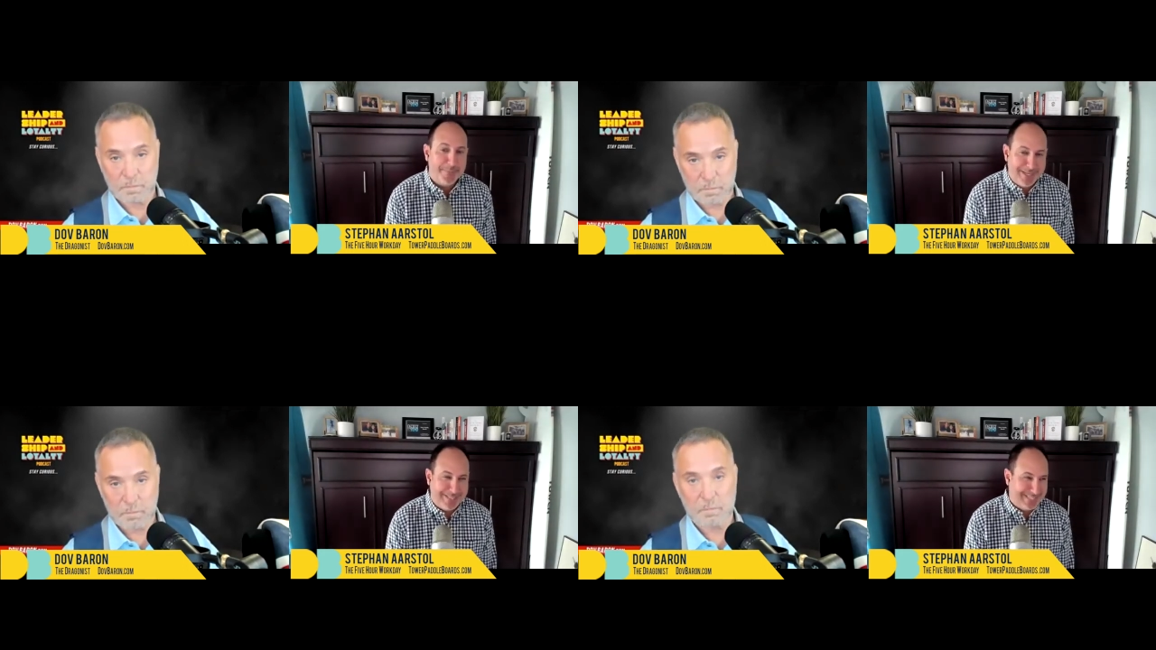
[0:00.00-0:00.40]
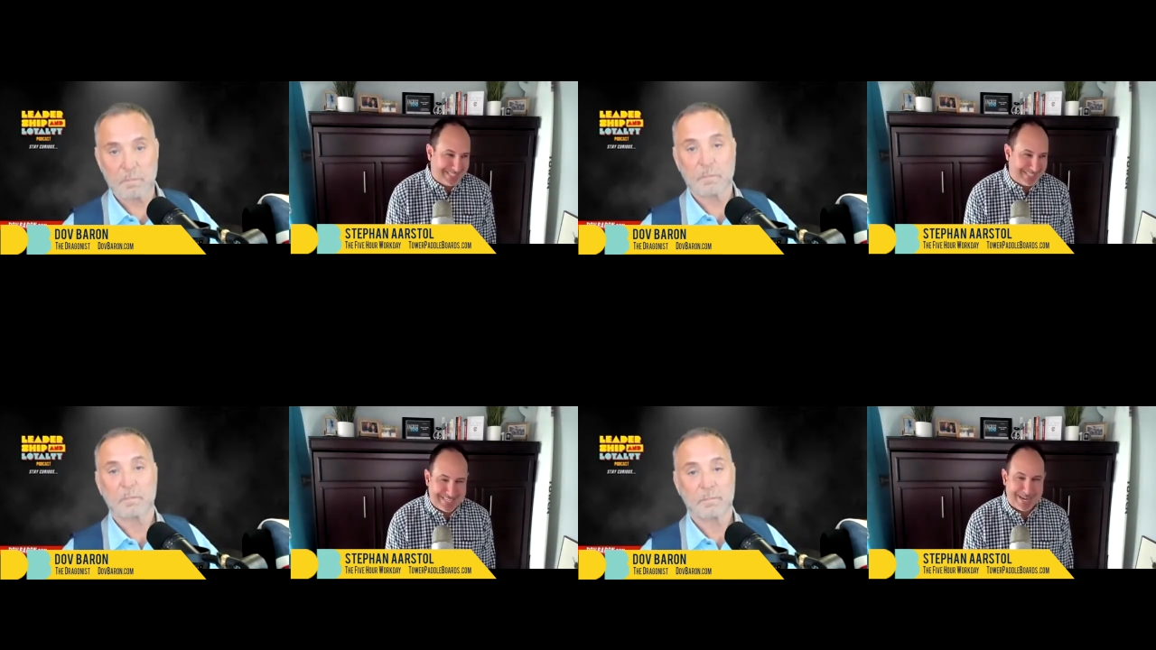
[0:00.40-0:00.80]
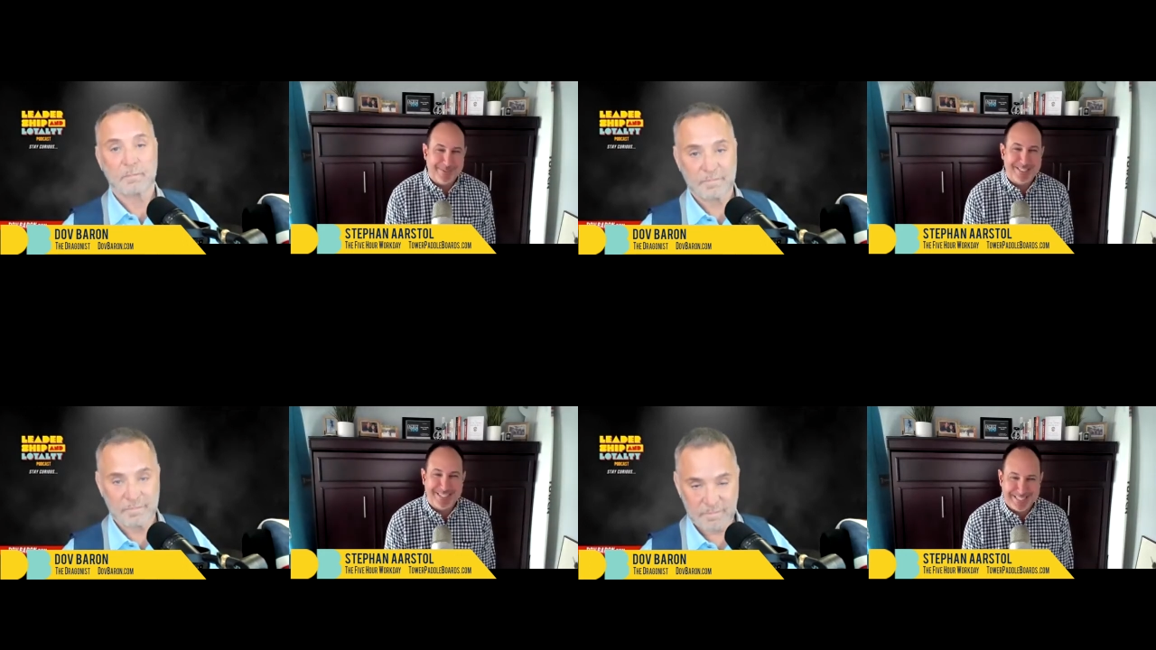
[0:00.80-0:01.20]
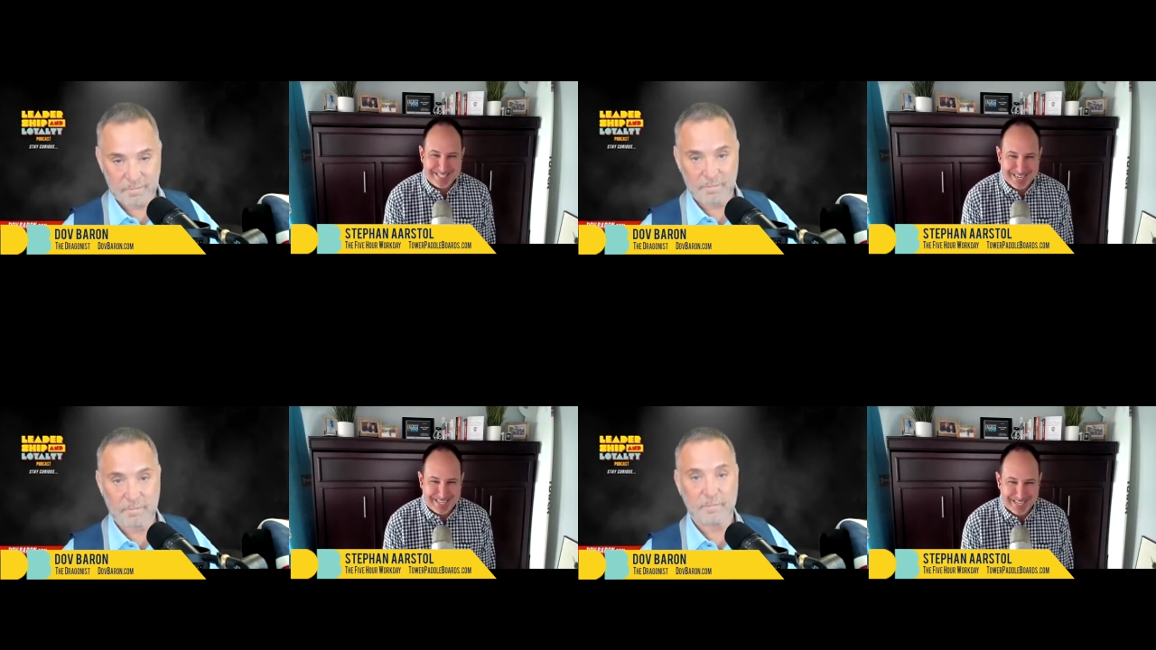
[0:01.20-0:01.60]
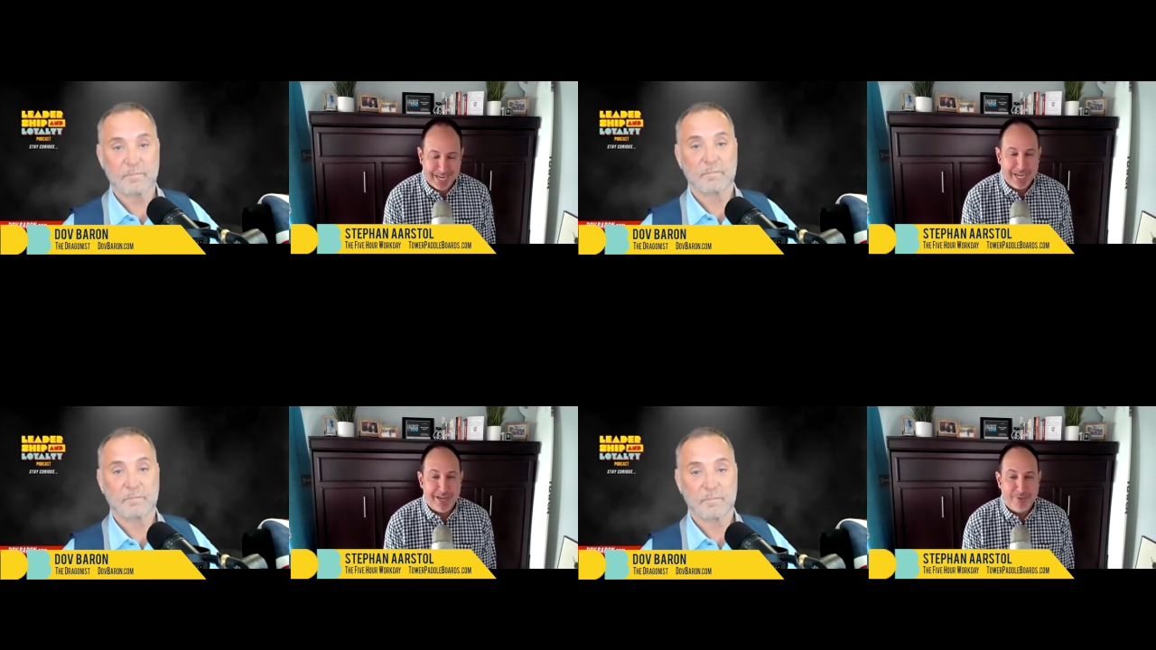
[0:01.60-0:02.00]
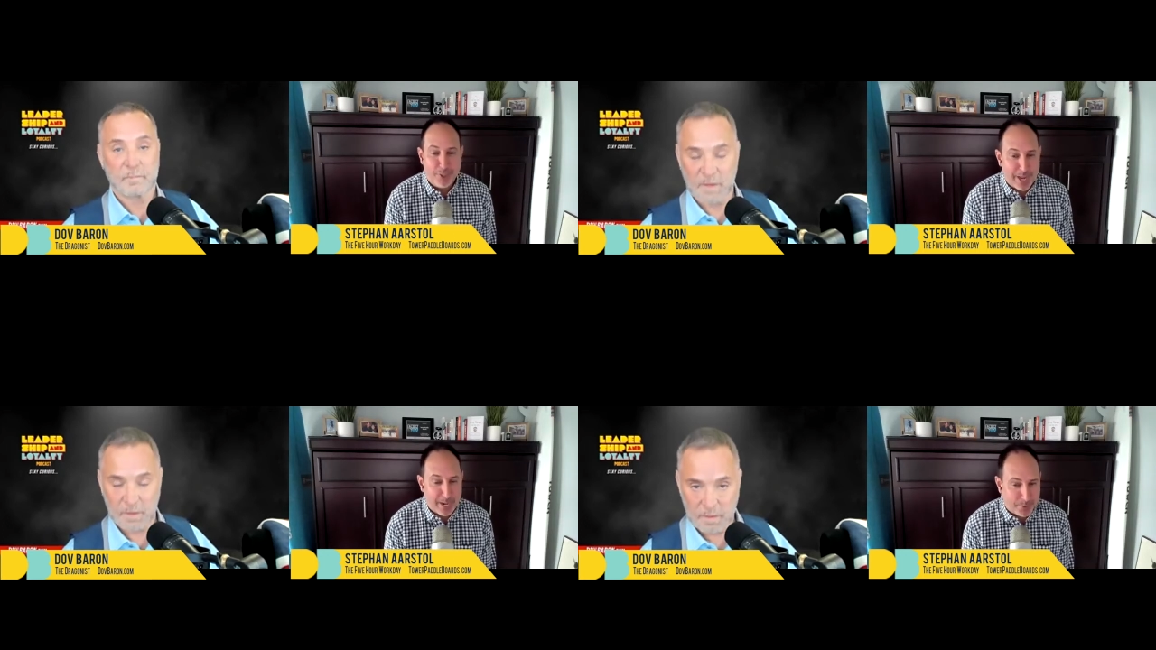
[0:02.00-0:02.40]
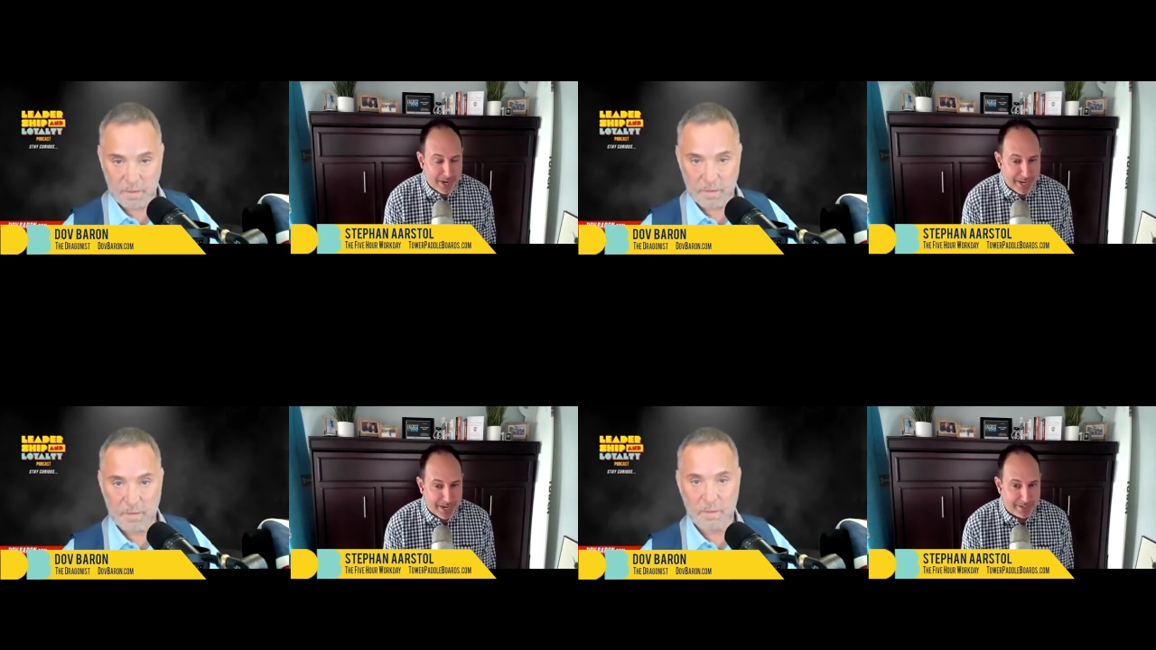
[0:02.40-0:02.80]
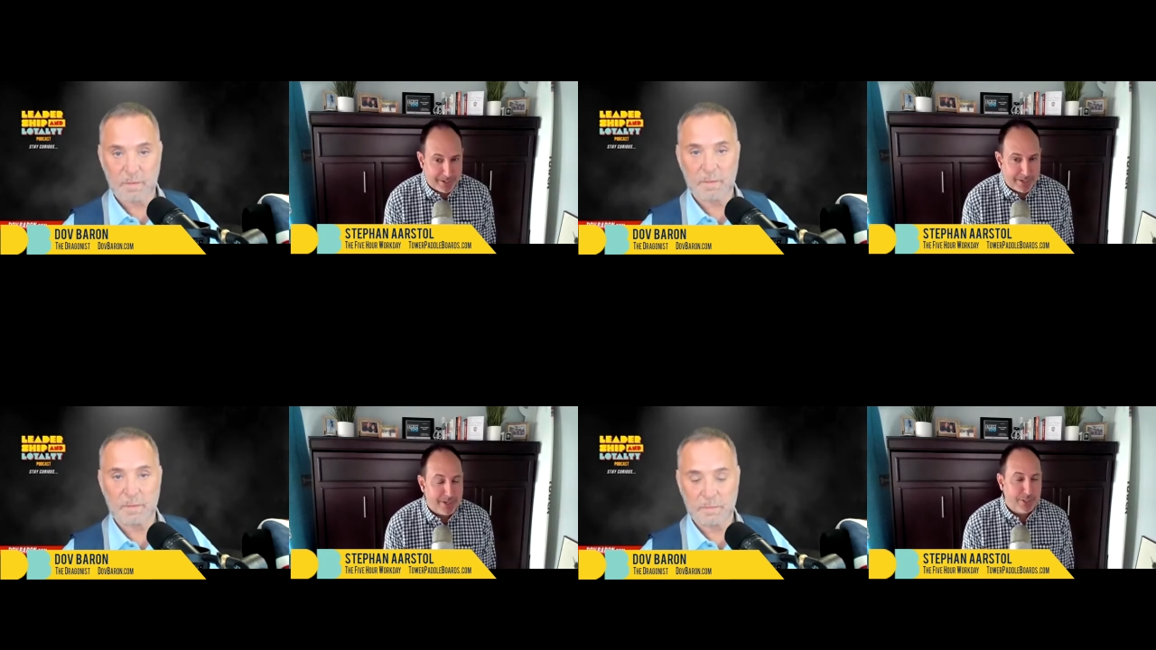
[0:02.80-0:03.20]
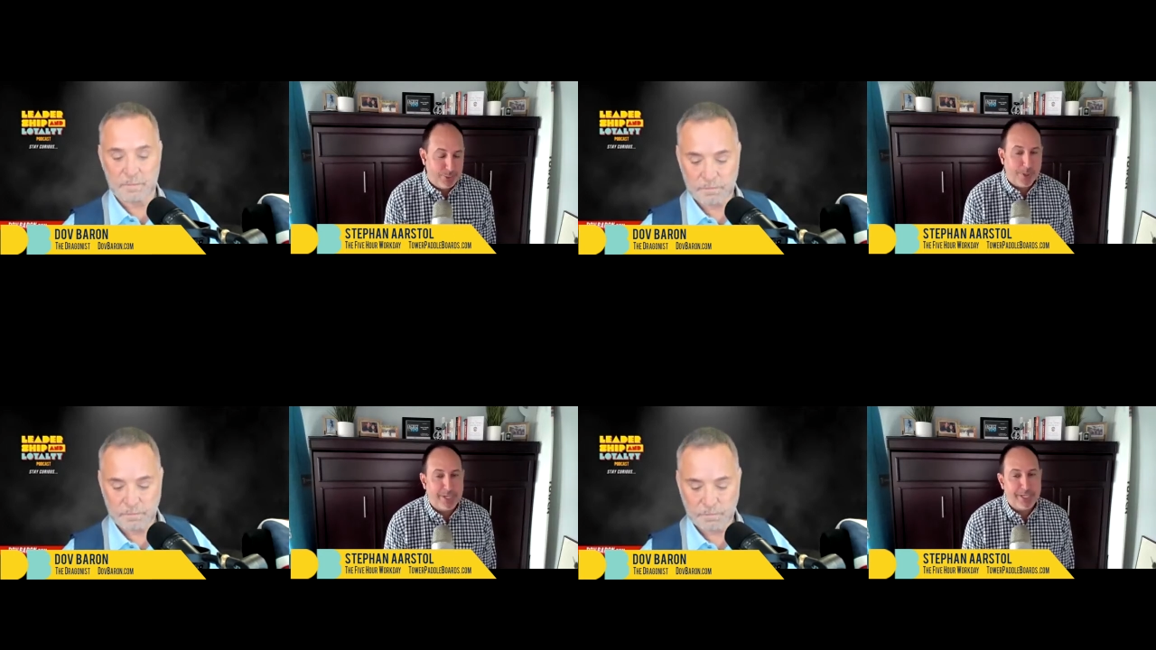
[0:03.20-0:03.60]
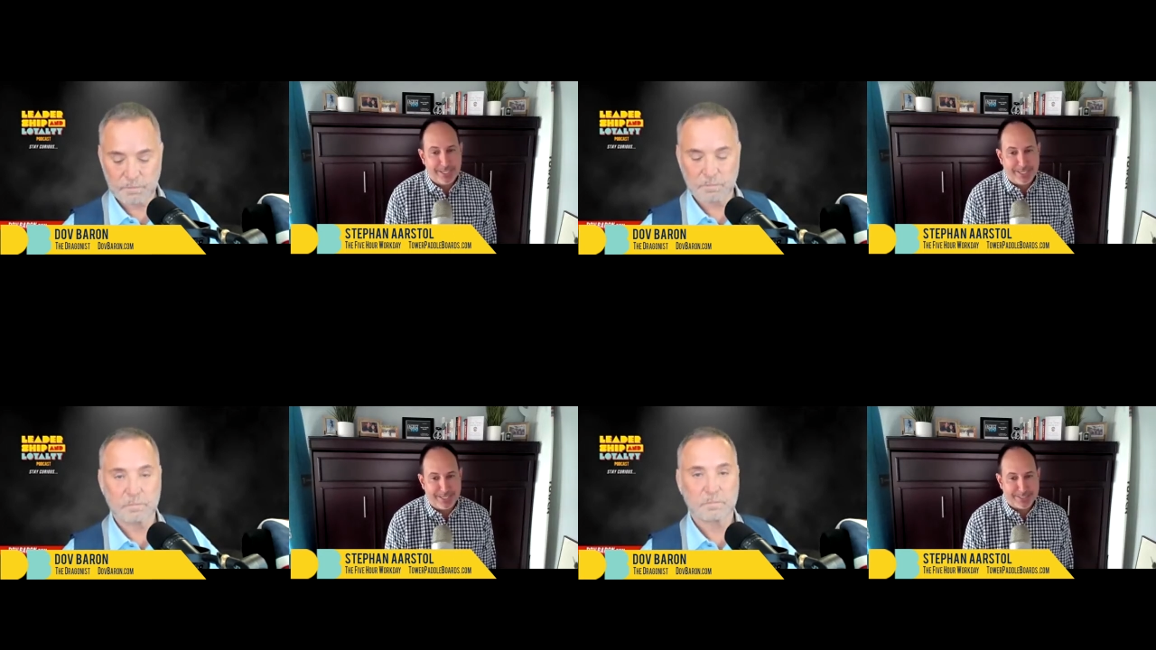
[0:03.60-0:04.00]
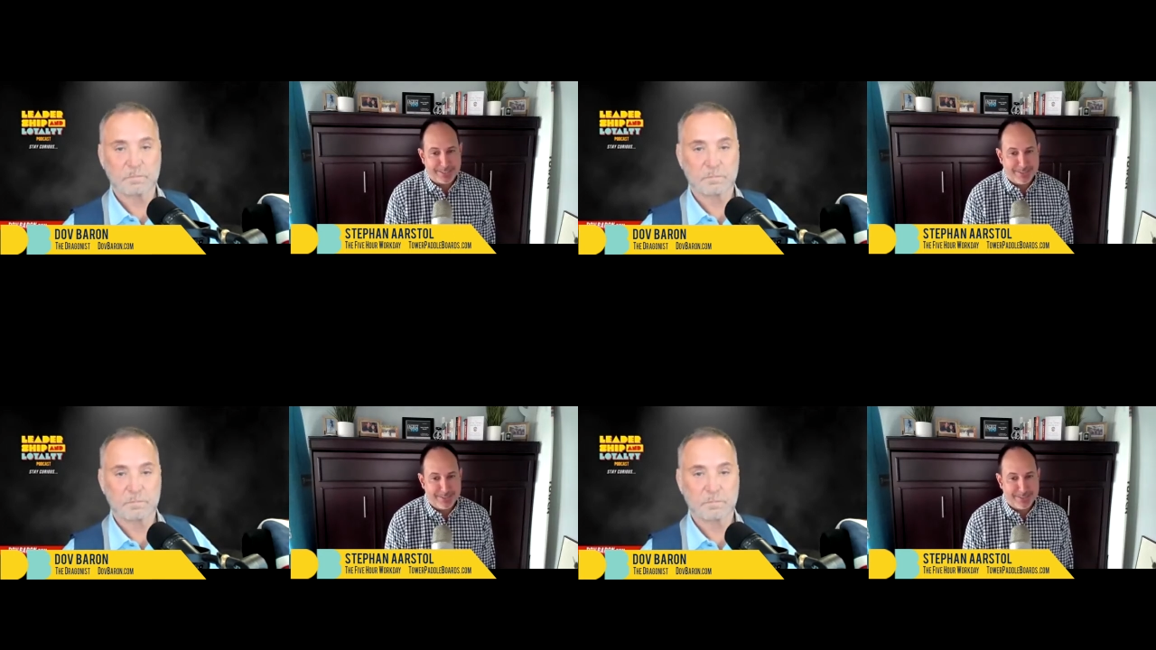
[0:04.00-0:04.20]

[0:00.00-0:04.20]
Speaker 1: This is Amazon's take. If you had a brand, you wouldn't need us,